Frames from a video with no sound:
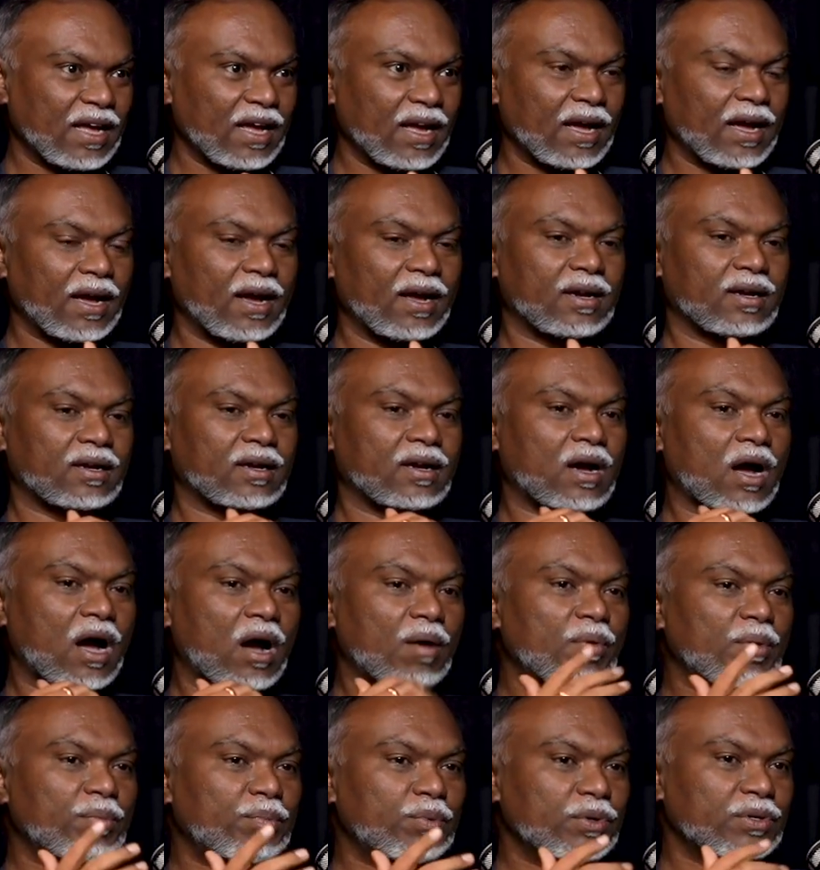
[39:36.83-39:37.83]
And
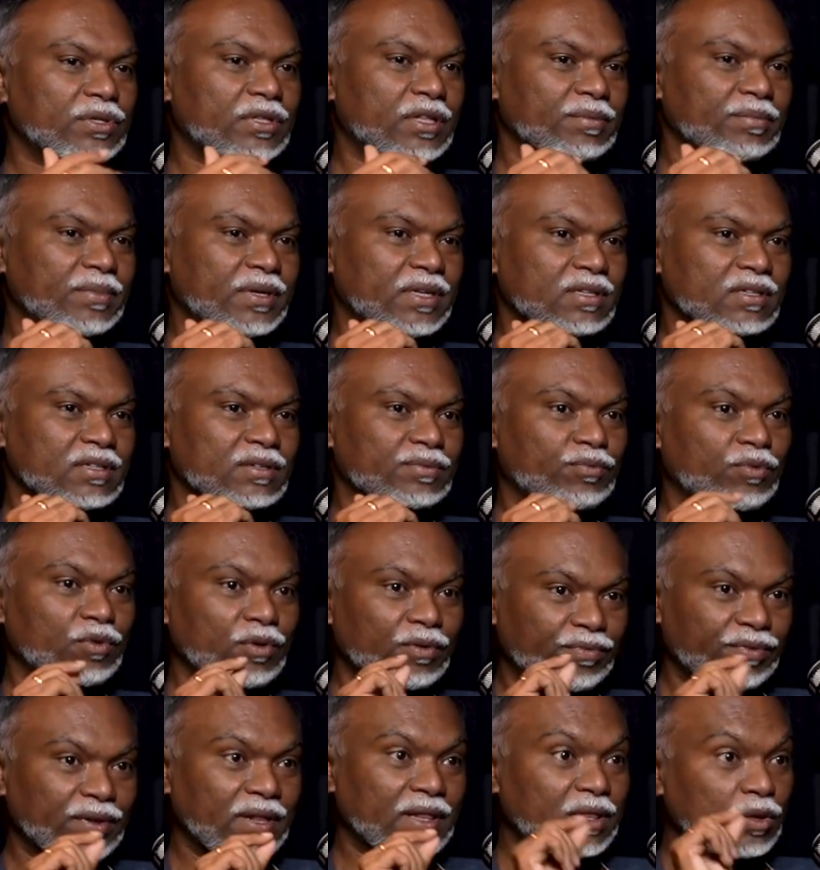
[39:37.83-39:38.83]
kama purti means
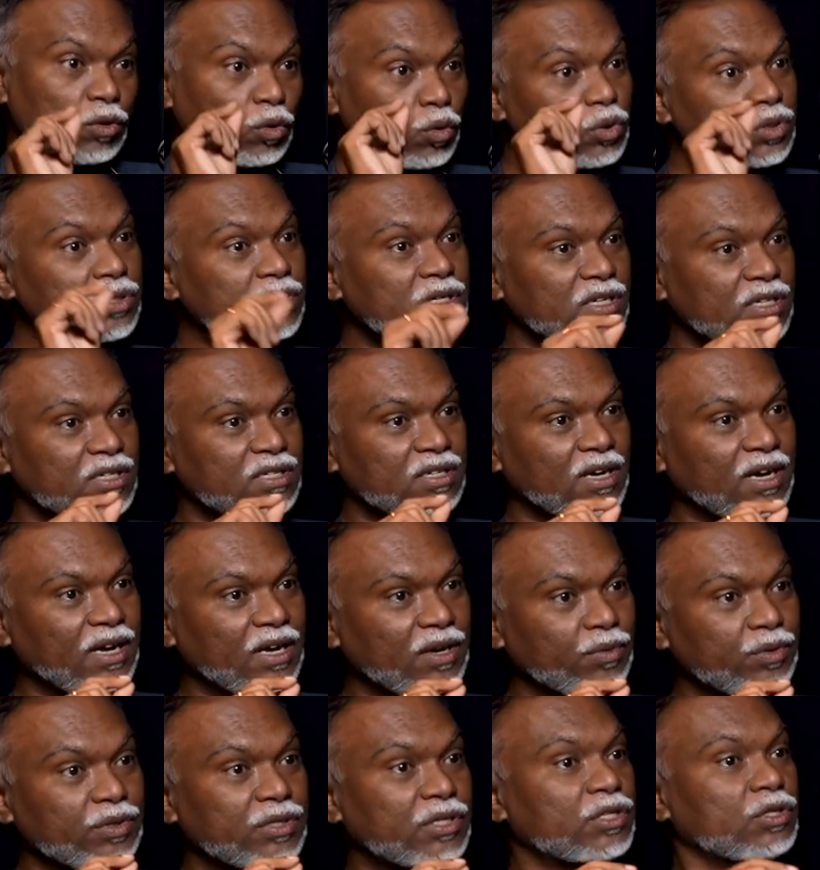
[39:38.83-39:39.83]
fulfill those desire
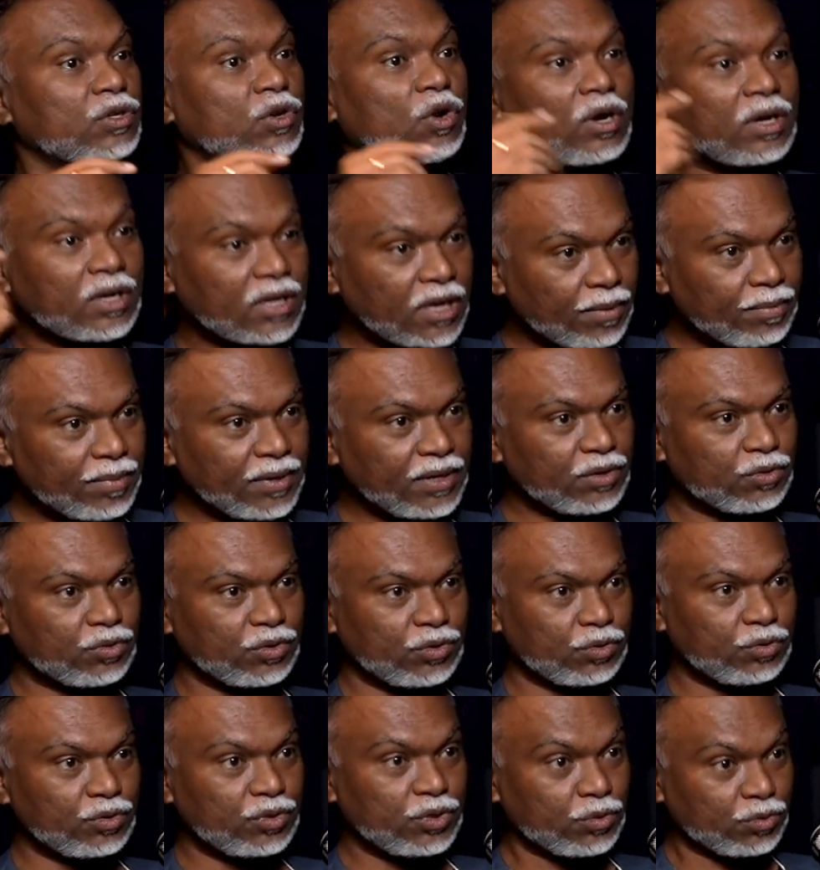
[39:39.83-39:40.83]
which is not coming to
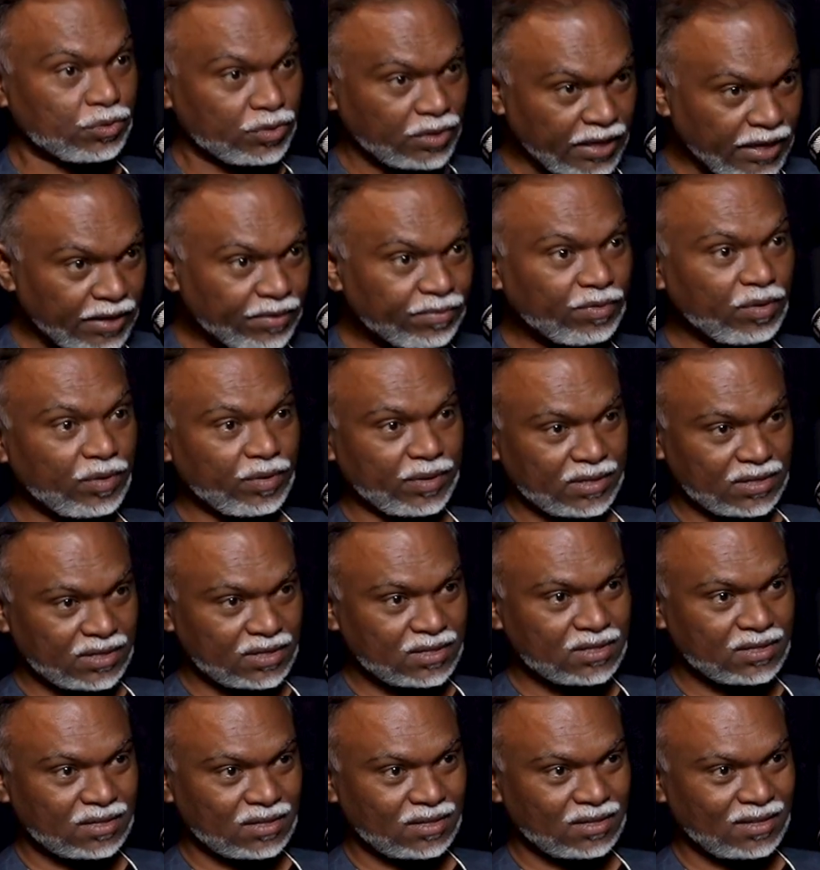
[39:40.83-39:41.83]
you due to the influence,